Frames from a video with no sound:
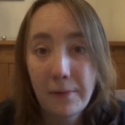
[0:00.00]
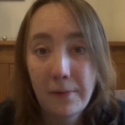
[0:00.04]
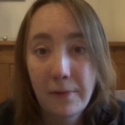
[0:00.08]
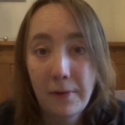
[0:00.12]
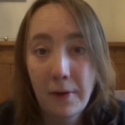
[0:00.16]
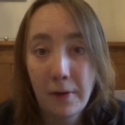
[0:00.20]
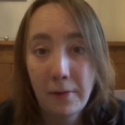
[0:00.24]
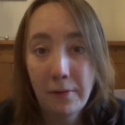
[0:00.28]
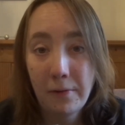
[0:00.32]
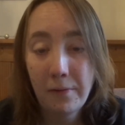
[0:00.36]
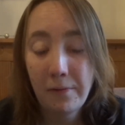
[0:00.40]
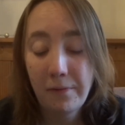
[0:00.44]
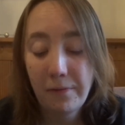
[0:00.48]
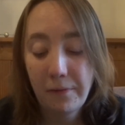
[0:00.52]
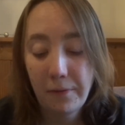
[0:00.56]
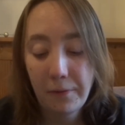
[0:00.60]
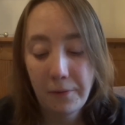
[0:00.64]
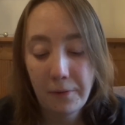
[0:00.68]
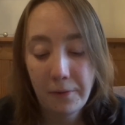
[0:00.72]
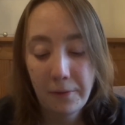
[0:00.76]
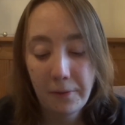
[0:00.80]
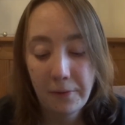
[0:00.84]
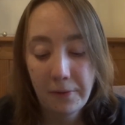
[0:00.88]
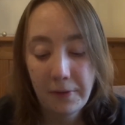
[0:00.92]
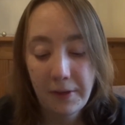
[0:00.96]
go
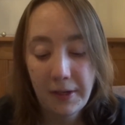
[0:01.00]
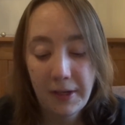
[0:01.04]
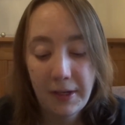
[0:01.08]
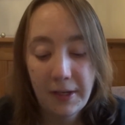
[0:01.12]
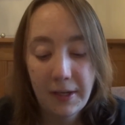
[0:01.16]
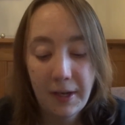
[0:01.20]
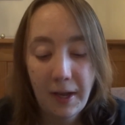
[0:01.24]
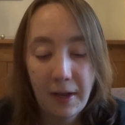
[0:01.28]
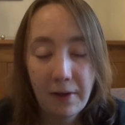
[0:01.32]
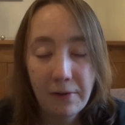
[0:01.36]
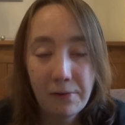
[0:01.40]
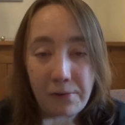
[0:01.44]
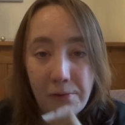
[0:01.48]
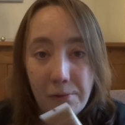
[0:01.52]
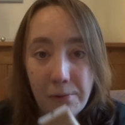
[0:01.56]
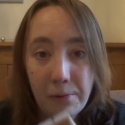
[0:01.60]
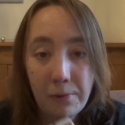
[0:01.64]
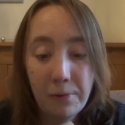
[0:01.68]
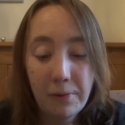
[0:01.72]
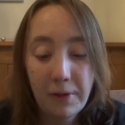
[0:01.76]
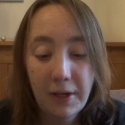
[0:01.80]
for the Natural